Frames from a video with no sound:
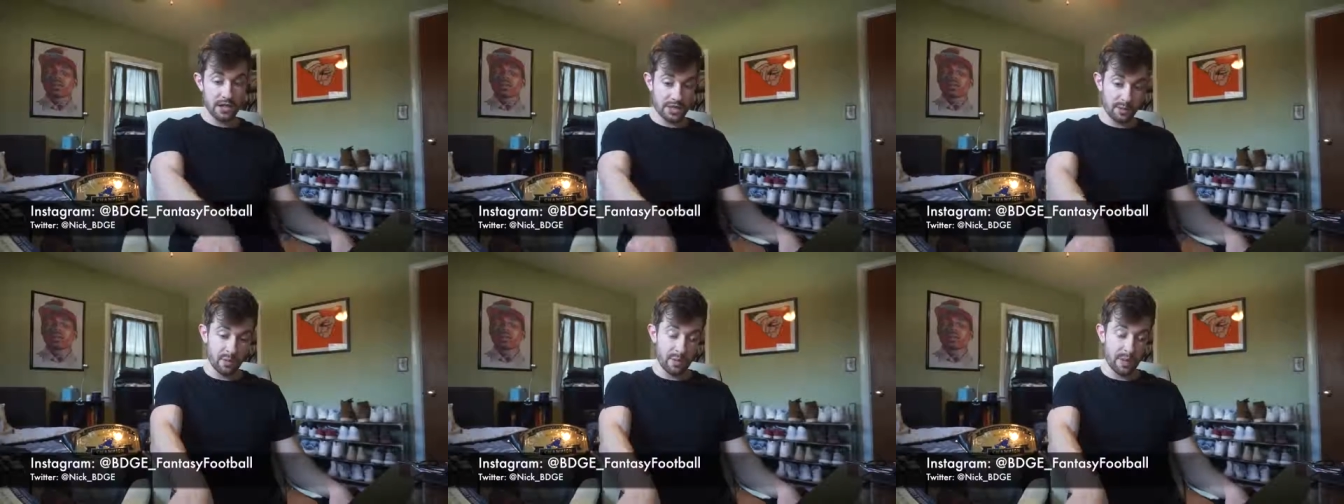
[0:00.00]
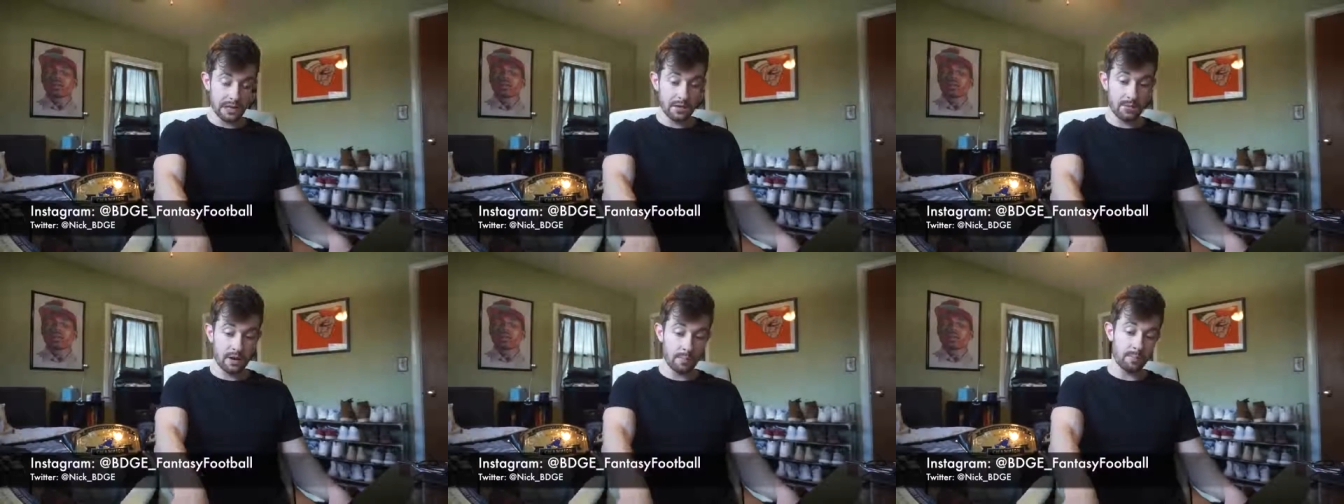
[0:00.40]
someone
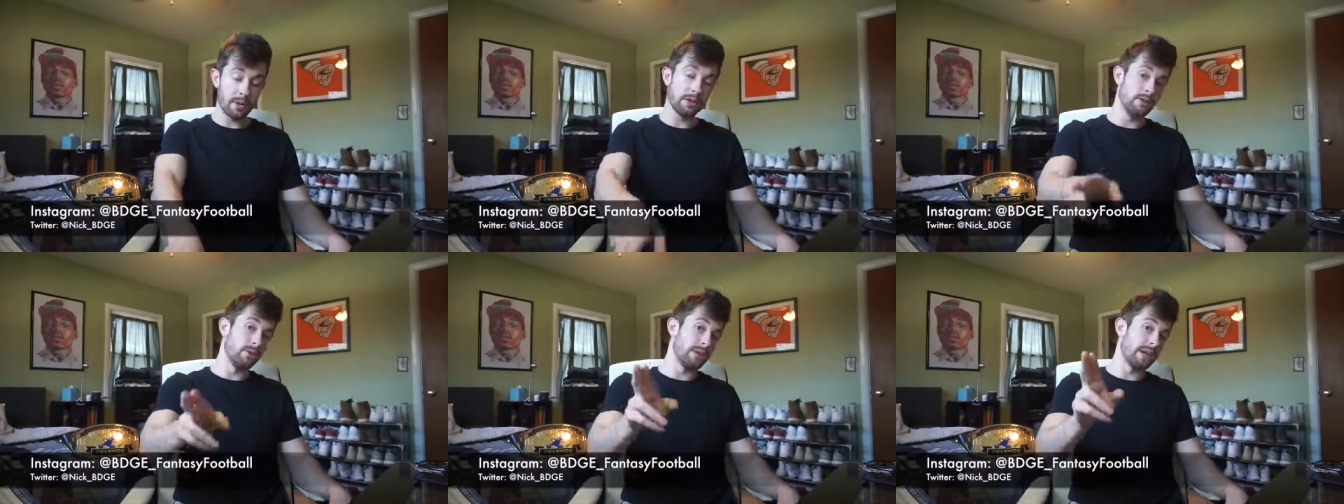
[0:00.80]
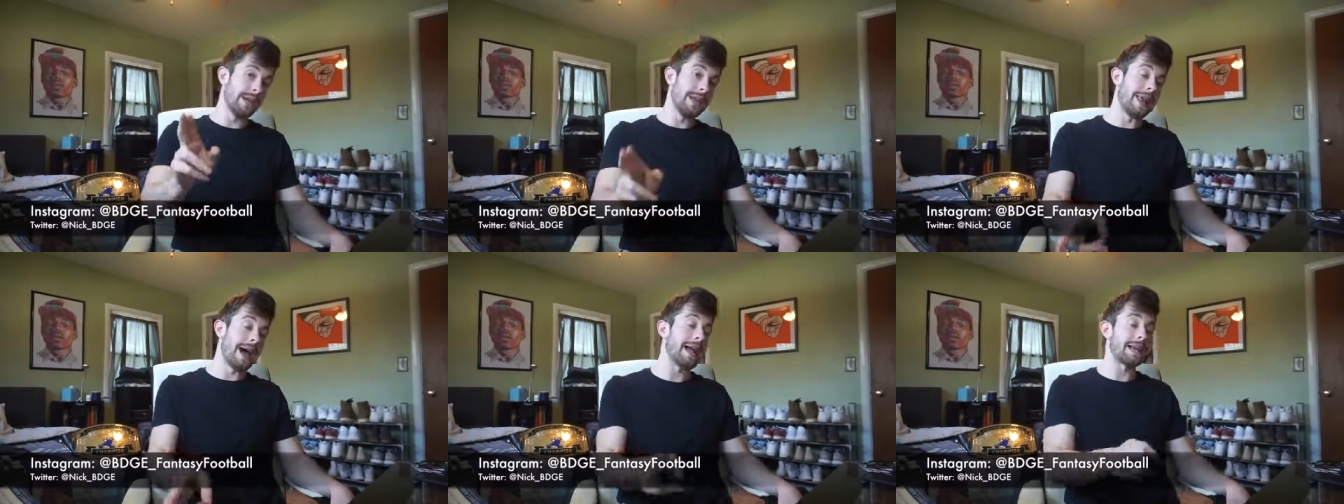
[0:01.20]
picked him up, you
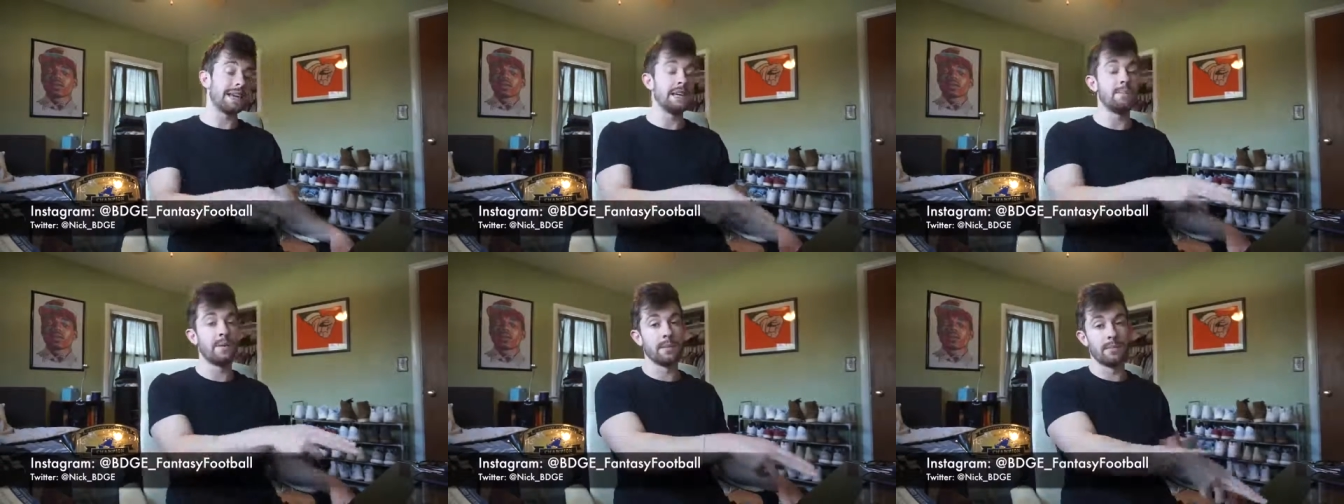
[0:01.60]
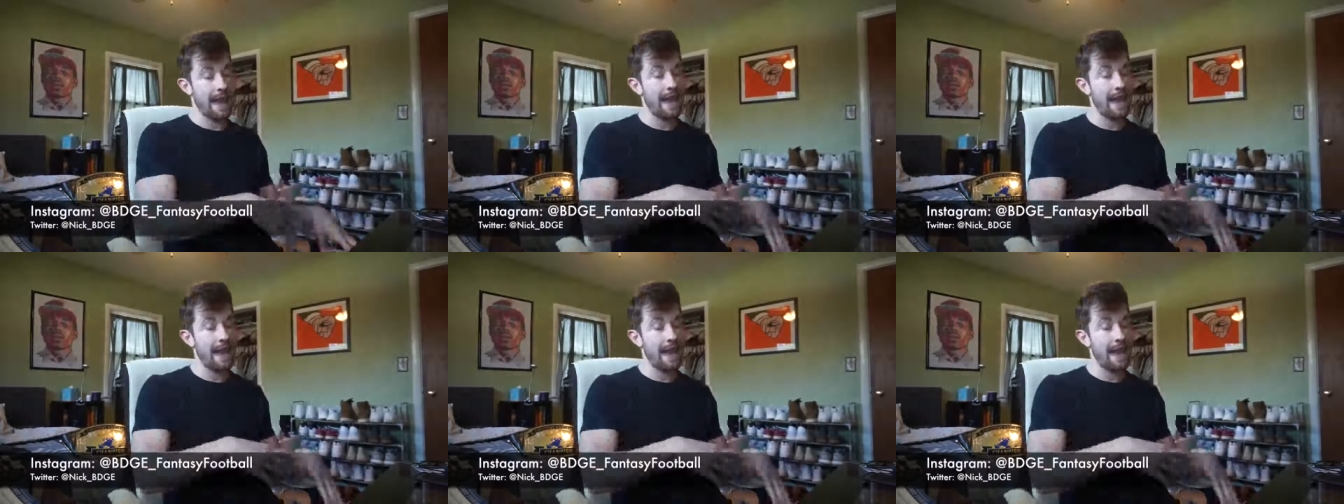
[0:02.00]
cannot keep him.